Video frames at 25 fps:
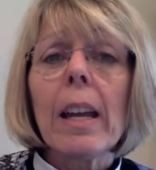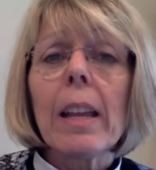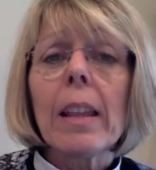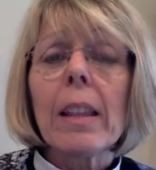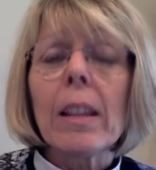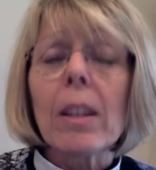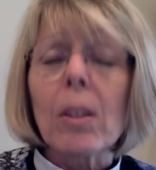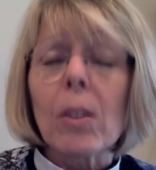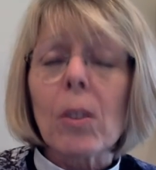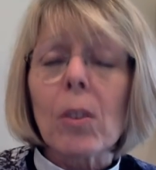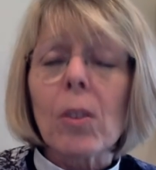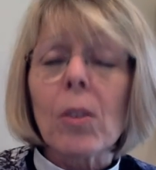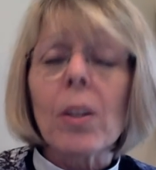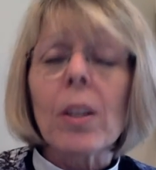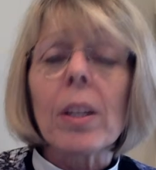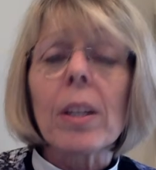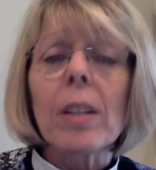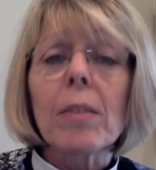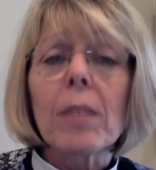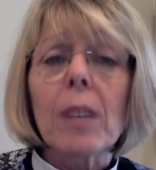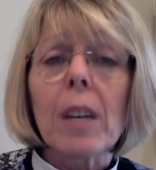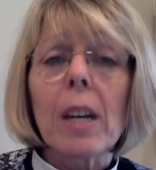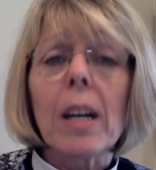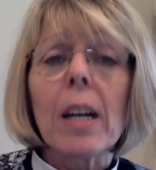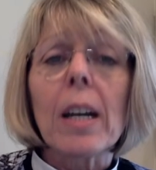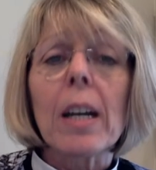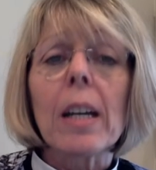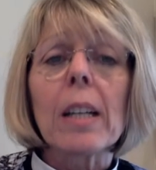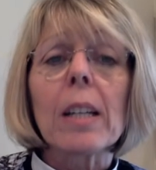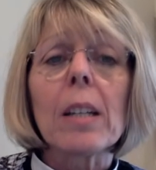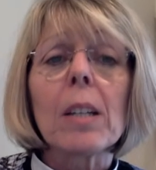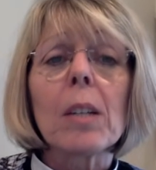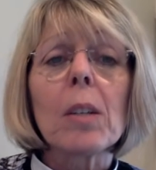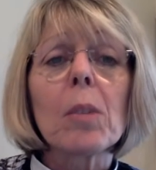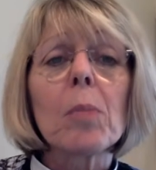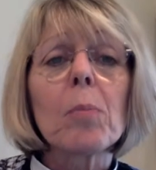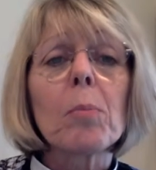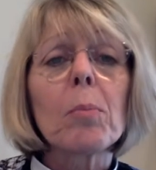the glory of God
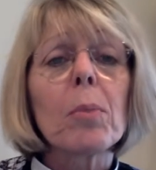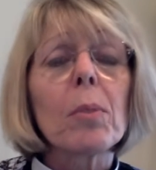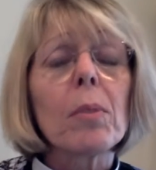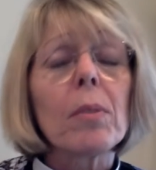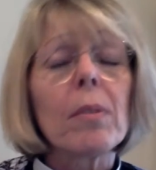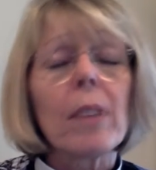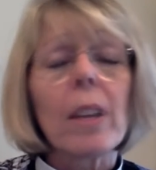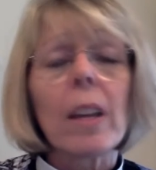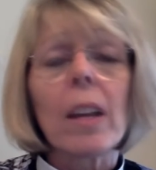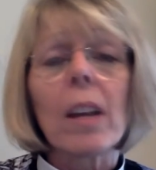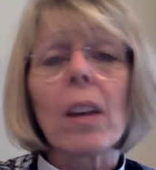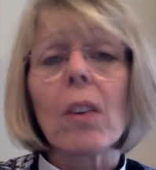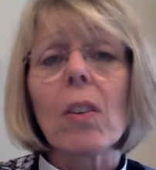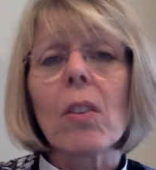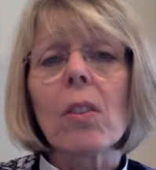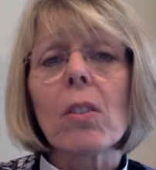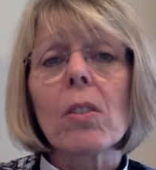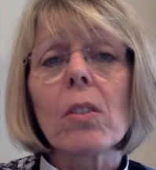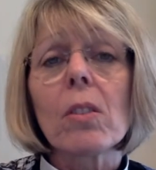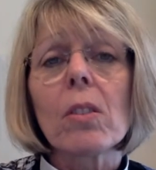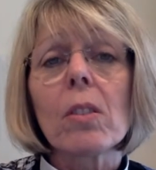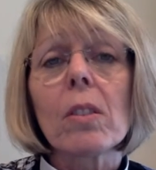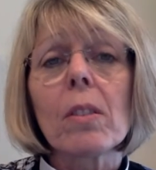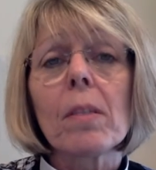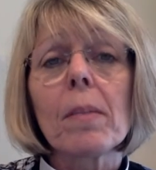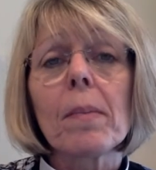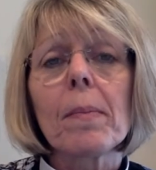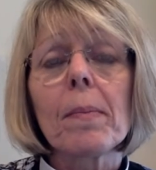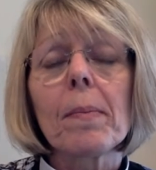prevails.